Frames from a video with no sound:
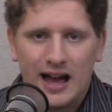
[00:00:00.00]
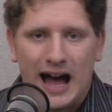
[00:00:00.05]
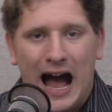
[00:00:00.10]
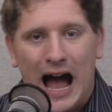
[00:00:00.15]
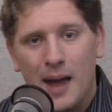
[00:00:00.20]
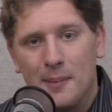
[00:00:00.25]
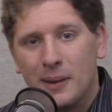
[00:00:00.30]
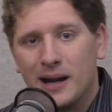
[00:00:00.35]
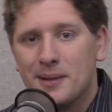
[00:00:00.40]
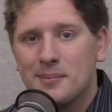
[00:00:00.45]

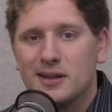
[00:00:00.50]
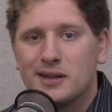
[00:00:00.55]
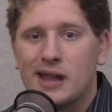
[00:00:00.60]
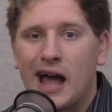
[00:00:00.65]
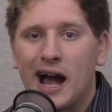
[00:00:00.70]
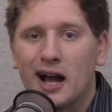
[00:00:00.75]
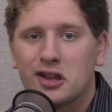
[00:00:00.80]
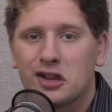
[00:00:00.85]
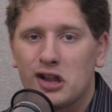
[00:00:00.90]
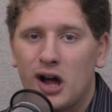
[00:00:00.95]
Hi, my name is
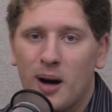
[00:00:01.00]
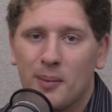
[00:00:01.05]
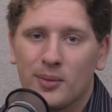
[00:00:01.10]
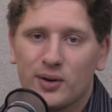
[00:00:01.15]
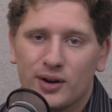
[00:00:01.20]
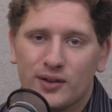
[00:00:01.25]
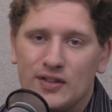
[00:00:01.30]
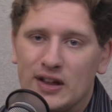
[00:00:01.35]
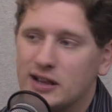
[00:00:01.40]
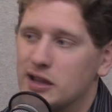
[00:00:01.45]
Zach
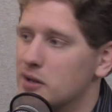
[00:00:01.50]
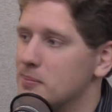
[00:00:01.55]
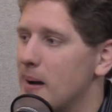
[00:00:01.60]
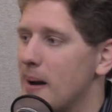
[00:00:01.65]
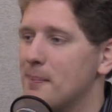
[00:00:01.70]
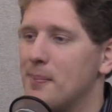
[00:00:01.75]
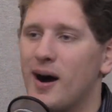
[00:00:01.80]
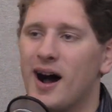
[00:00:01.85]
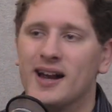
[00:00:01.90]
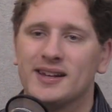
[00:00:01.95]
Schaumler. This is
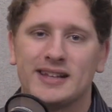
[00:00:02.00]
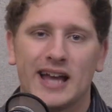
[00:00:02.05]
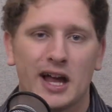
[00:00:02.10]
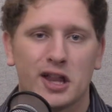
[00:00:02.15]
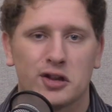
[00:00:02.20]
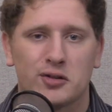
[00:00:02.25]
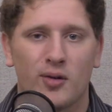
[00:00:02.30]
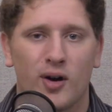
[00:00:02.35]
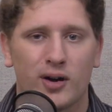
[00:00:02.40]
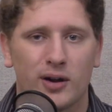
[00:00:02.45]
my
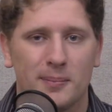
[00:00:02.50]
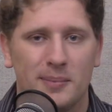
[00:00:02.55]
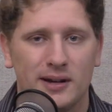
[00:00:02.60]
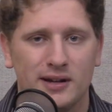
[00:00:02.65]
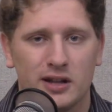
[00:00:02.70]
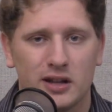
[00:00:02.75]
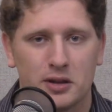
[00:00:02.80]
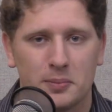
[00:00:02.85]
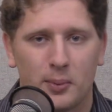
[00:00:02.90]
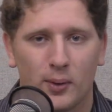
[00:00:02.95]
podcast, Strong
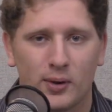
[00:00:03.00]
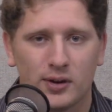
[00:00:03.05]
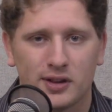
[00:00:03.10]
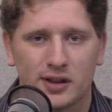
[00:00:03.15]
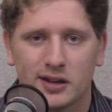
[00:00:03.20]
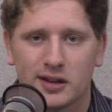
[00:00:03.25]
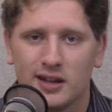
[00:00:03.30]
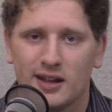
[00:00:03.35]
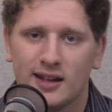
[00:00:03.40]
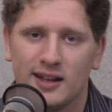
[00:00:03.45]
Opinion
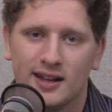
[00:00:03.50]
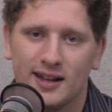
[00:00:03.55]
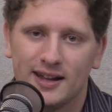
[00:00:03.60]
Sports.